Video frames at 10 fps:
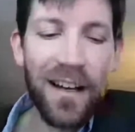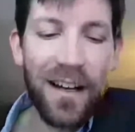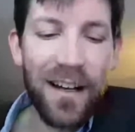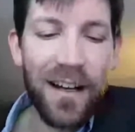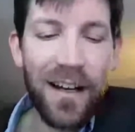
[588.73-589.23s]

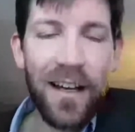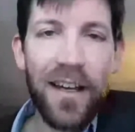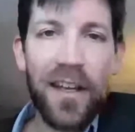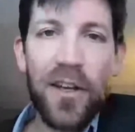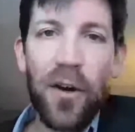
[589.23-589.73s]

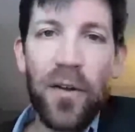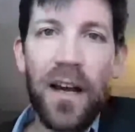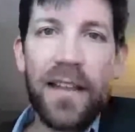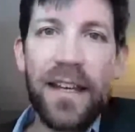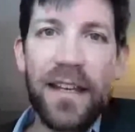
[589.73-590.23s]

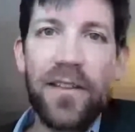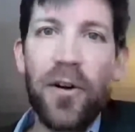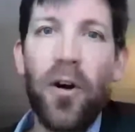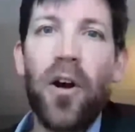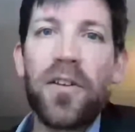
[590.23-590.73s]
I think
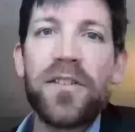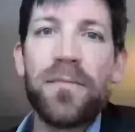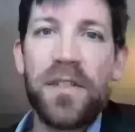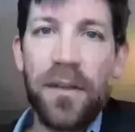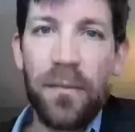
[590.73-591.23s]
there are
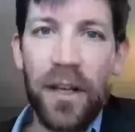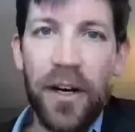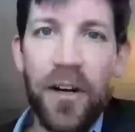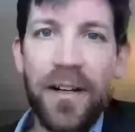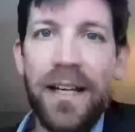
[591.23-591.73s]
some
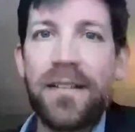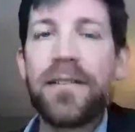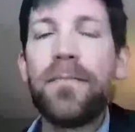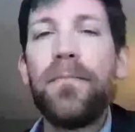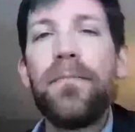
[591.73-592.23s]

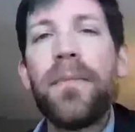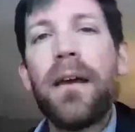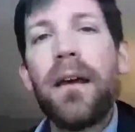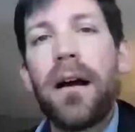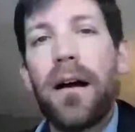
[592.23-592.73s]
similarities,
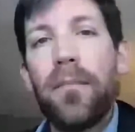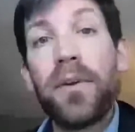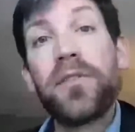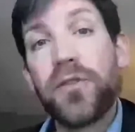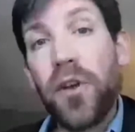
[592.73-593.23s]

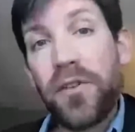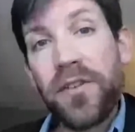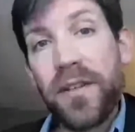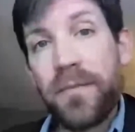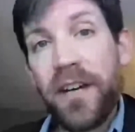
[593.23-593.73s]
but there's also
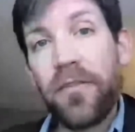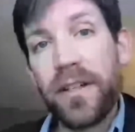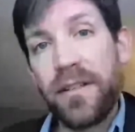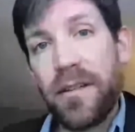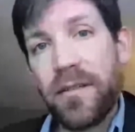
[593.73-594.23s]
some
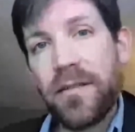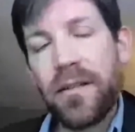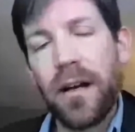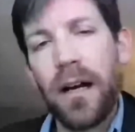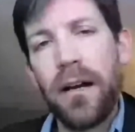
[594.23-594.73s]
differences.
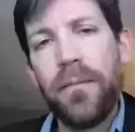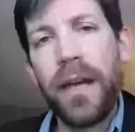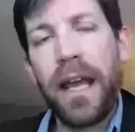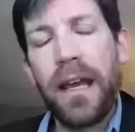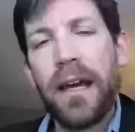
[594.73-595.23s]

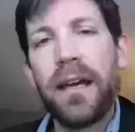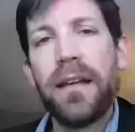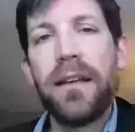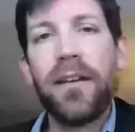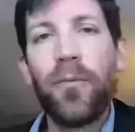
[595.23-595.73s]

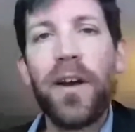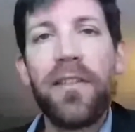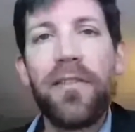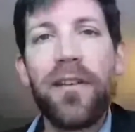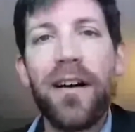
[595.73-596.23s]
And
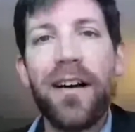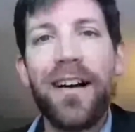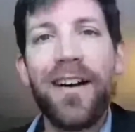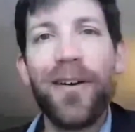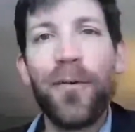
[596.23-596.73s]
with
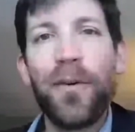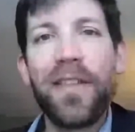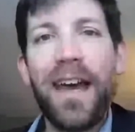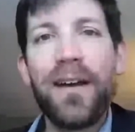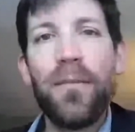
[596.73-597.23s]

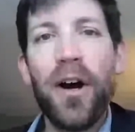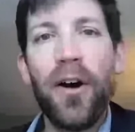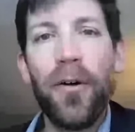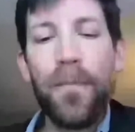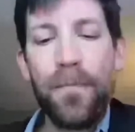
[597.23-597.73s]

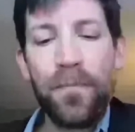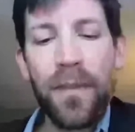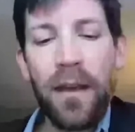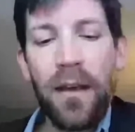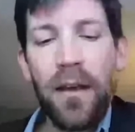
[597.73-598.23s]
NMO,
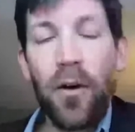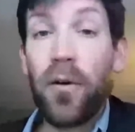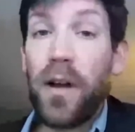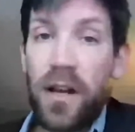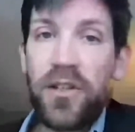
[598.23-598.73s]

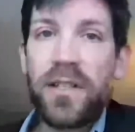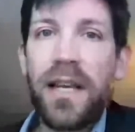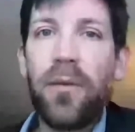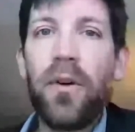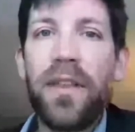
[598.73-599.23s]
or I should
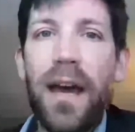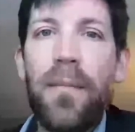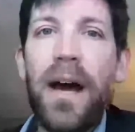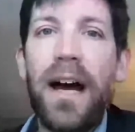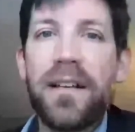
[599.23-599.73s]
say with
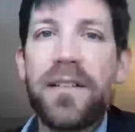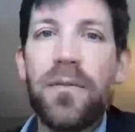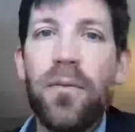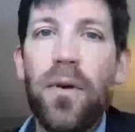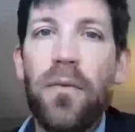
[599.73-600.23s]
MS,
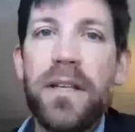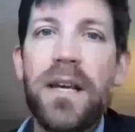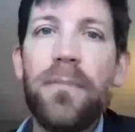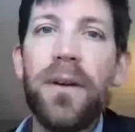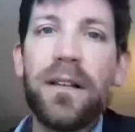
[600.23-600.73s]
what we
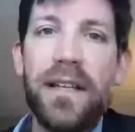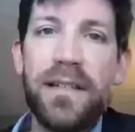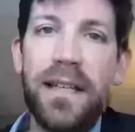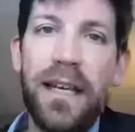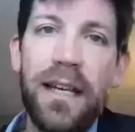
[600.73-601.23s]
typically
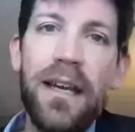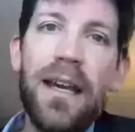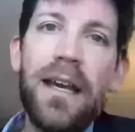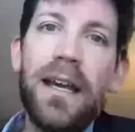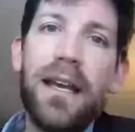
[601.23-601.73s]
see
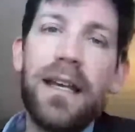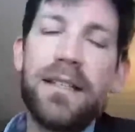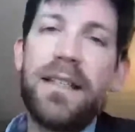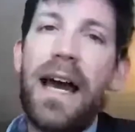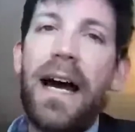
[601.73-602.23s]

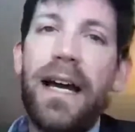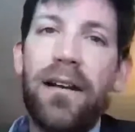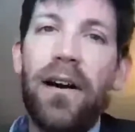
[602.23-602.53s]
is that on